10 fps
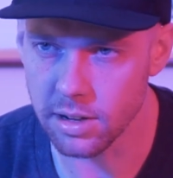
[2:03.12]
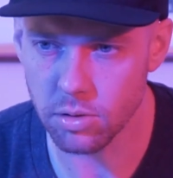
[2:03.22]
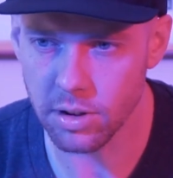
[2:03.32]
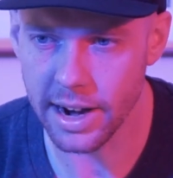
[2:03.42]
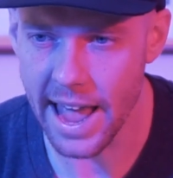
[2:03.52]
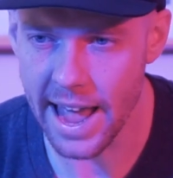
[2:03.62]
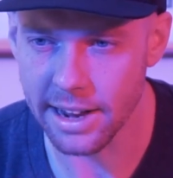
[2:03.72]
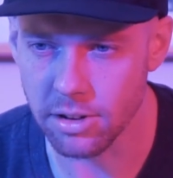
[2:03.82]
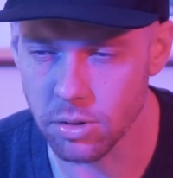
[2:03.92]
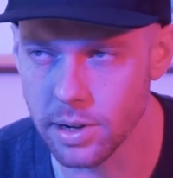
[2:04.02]
to try to
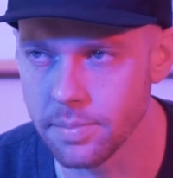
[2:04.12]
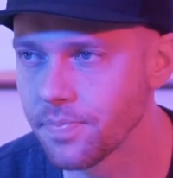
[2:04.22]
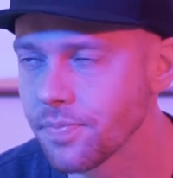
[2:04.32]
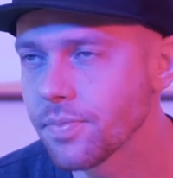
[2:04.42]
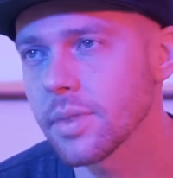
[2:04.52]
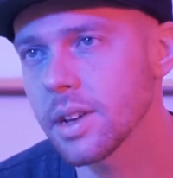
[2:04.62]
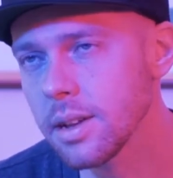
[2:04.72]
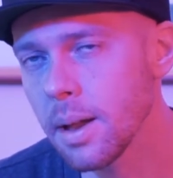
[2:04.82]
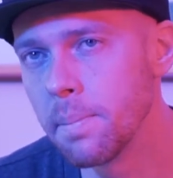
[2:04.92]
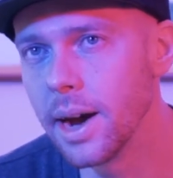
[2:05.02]
add to it?
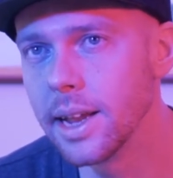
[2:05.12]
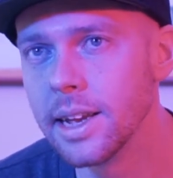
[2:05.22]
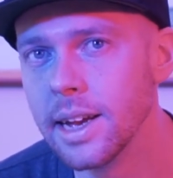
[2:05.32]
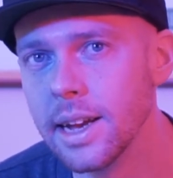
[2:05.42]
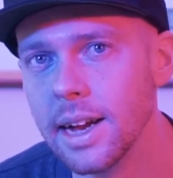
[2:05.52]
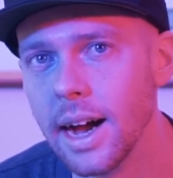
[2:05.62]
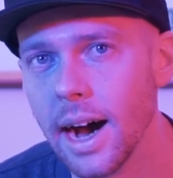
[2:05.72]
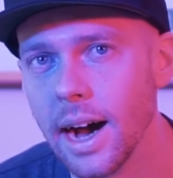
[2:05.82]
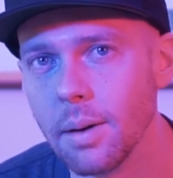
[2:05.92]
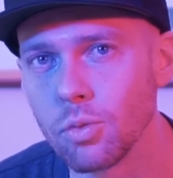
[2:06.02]
But
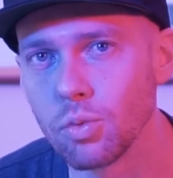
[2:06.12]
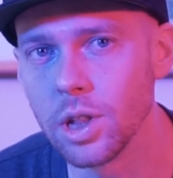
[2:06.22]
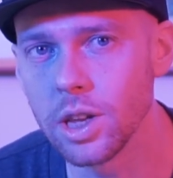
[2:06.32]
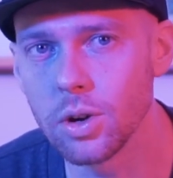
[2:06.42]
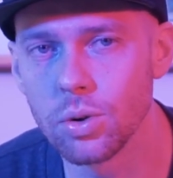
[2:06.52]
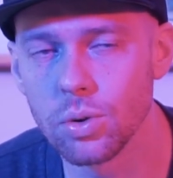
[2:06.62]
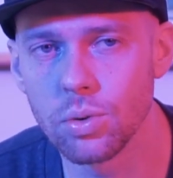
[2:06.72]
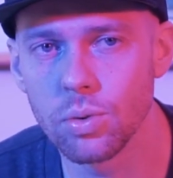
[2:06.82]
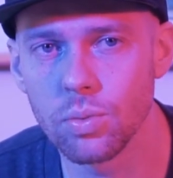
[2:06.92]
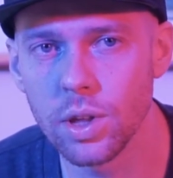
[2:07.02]
really
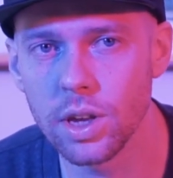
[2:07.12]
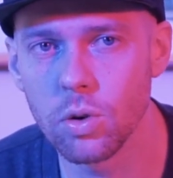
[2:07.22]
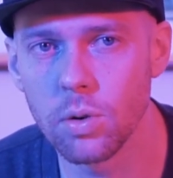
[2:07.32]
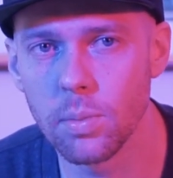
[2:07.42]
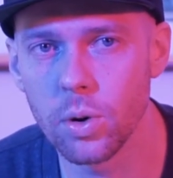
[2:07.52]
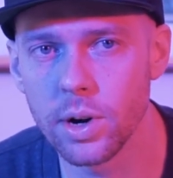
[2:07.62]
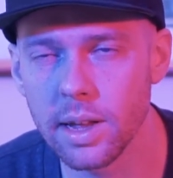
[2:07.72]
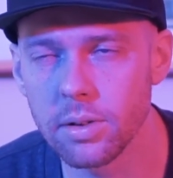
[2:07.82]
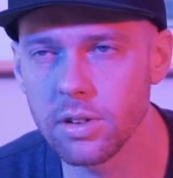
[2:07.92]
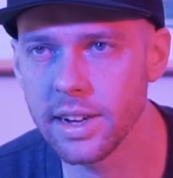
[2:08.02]
cool morning. That
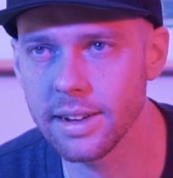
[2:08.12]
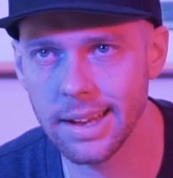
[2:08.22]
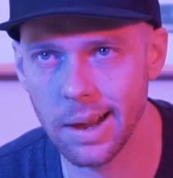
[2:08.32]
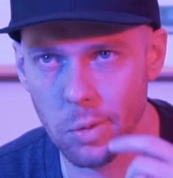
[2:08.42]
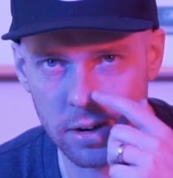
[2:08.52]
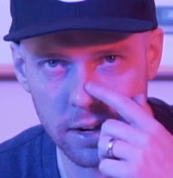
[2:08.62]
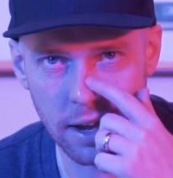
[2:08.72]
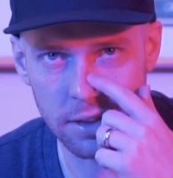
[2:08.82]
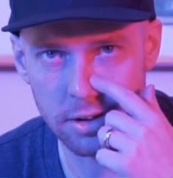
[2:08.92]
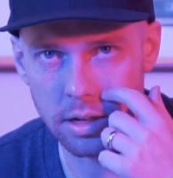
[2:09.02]
was our second time working
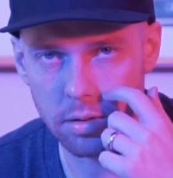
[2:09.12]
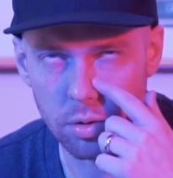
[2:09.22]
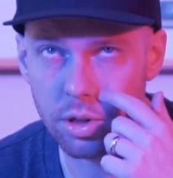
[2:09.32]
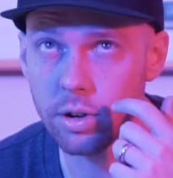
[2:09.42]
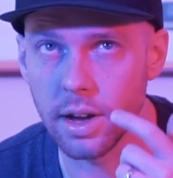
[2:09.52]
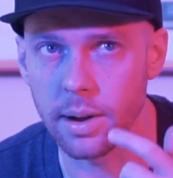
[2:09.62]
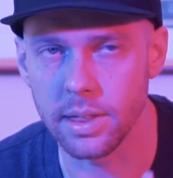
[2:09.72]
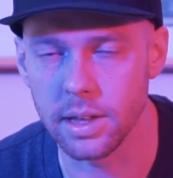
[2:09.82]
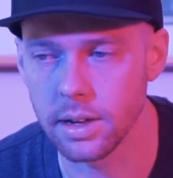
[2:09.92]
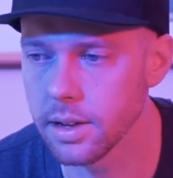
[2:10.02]
together, or third time, I
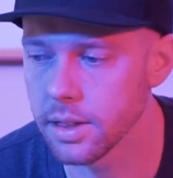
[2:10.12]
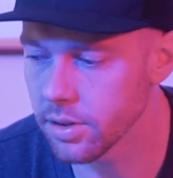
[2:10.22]
think. Third